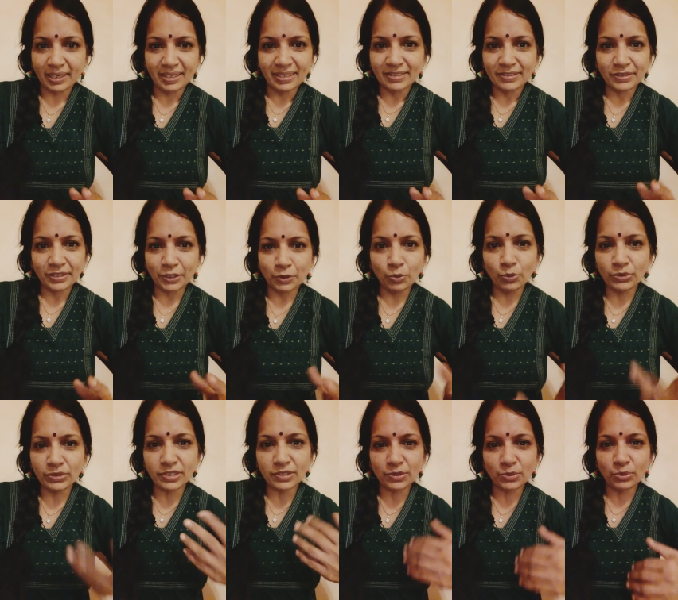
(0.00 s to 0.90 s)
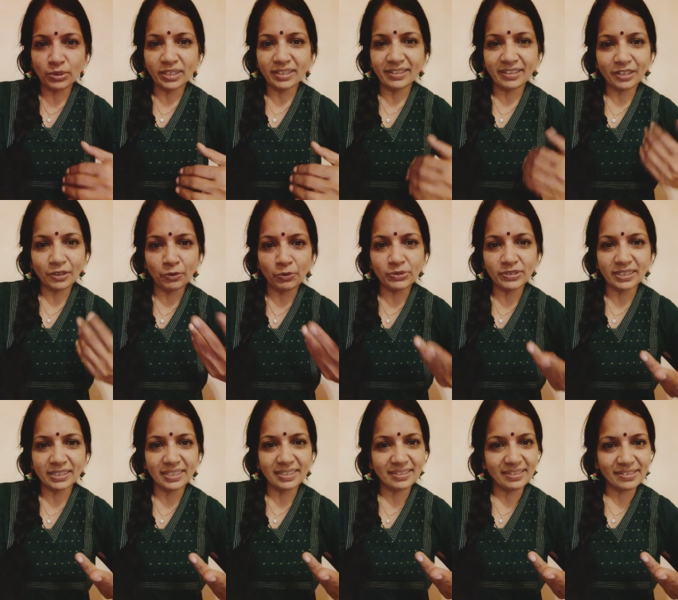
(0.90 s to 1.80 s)
See, who's the student here and who's the
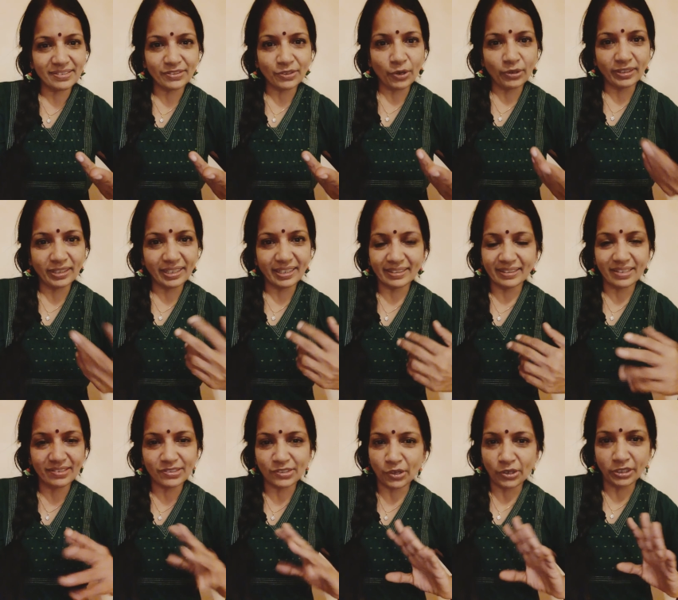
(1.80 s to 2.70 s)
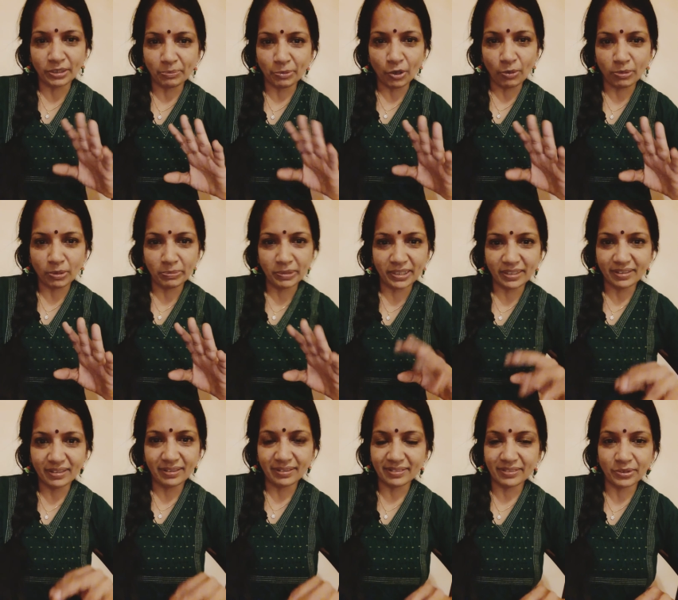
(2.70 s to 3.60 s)
teacher is not there. That's not the problem
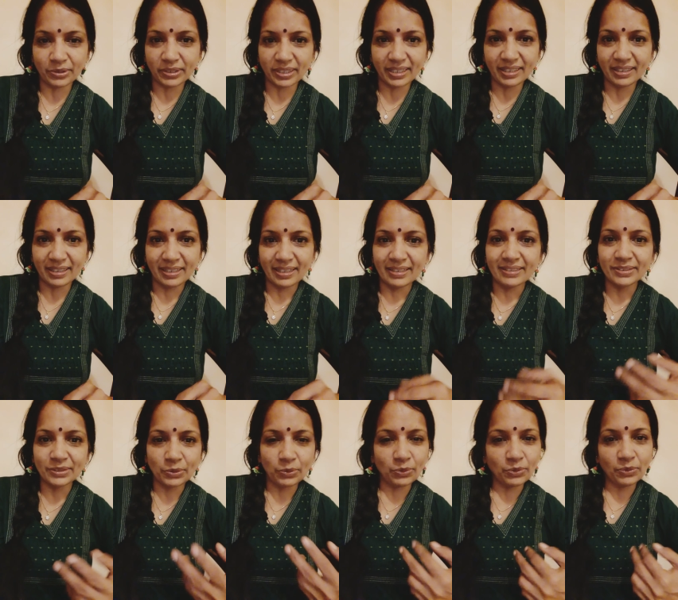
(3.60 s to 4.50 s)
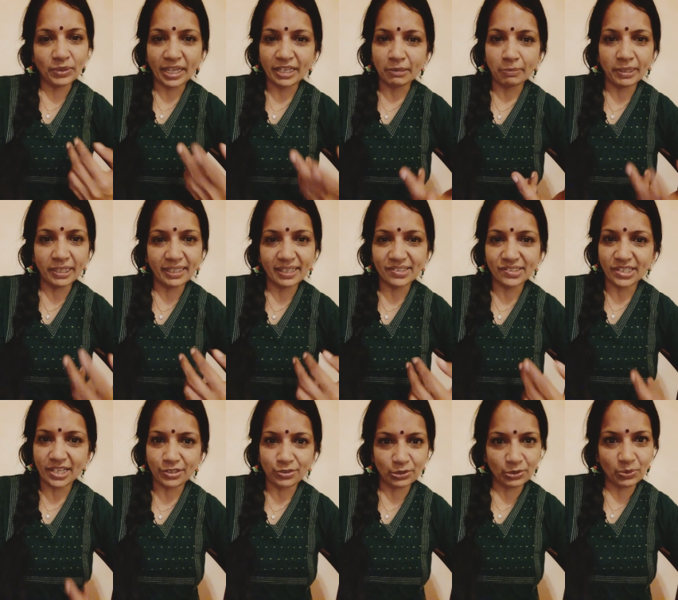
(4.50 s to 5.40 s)
here. Okay, so anybody can
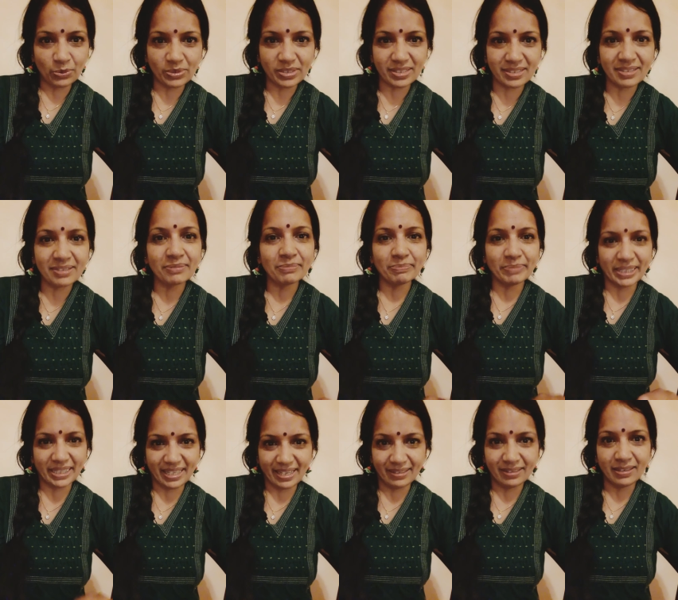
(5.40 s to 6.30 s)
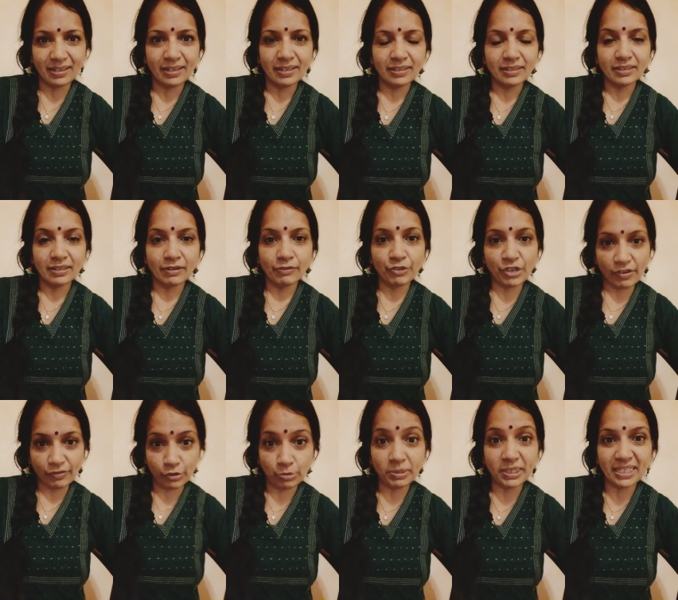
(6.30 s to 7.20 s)
change roles, but then we
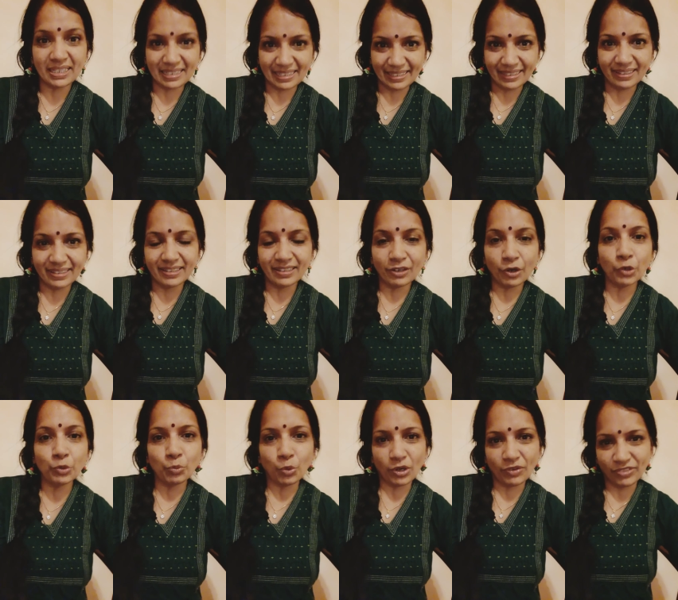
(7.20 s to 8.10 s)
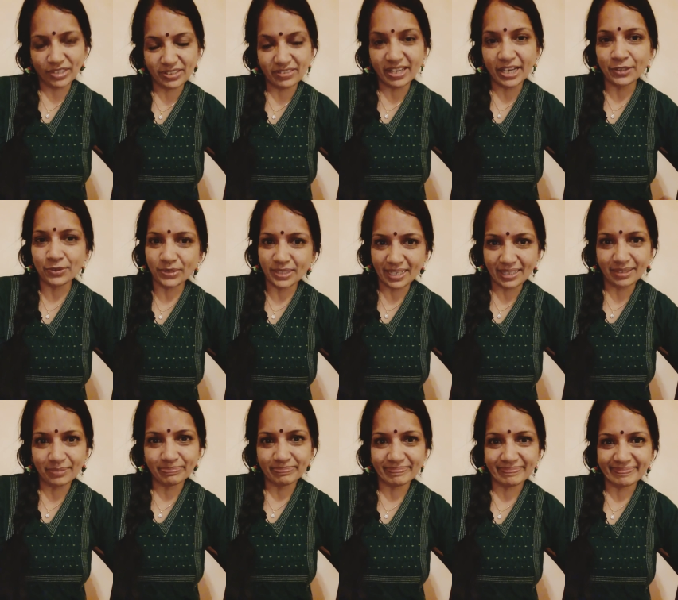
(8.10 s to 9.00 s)
have to be clear on what we're trying to tell them.